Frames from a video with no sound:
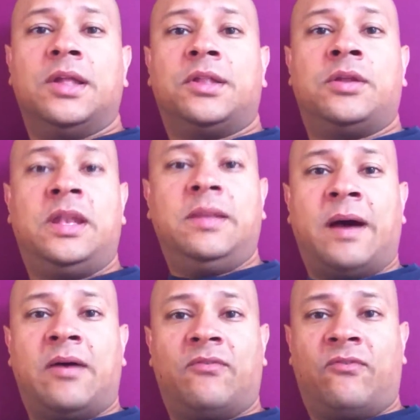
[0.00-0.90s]
So you need
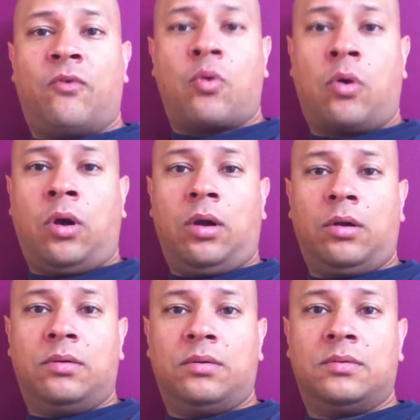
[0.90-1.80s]
about 4
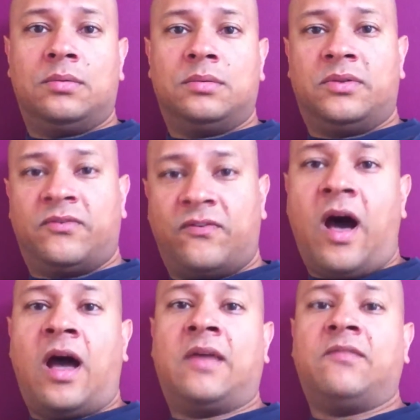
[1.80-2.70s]
to
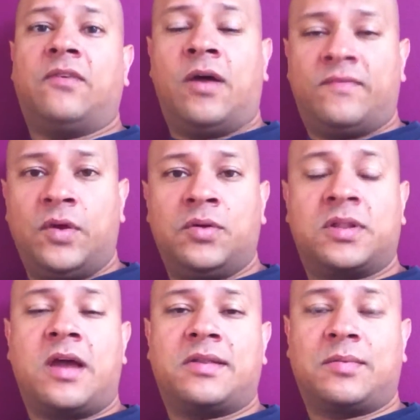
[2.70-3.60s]
5 of those
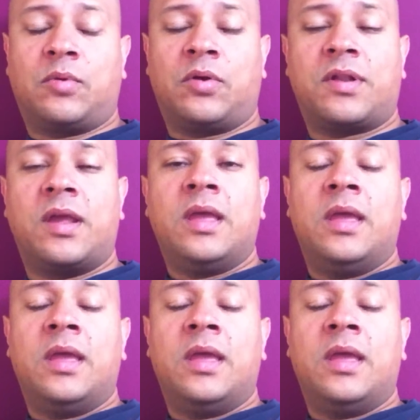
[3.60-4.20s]
customers